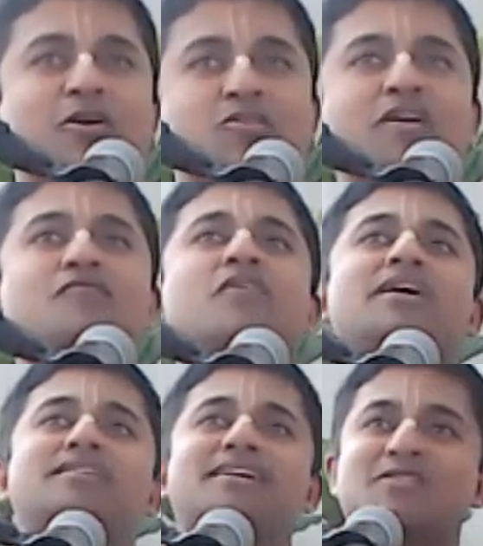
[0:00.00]

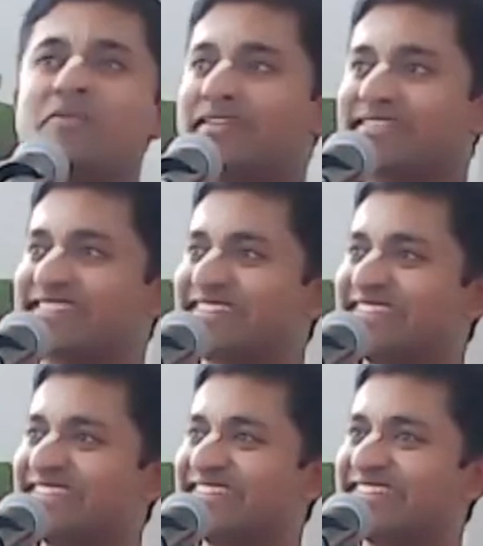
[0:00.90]
cross-verifying the experience,
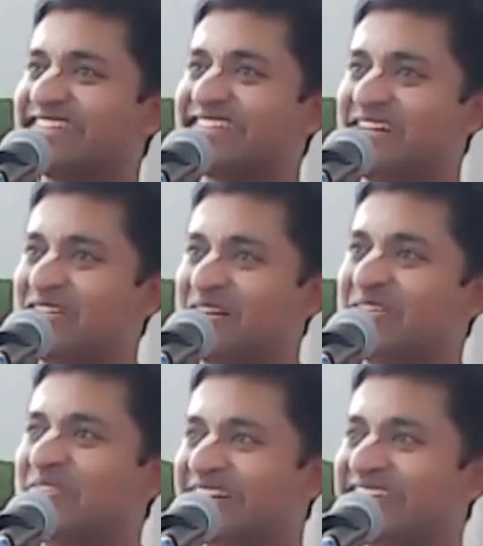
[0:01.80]
not the
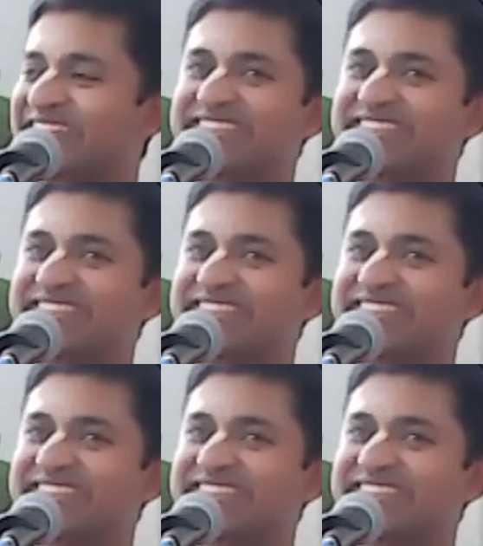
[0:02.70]
other way.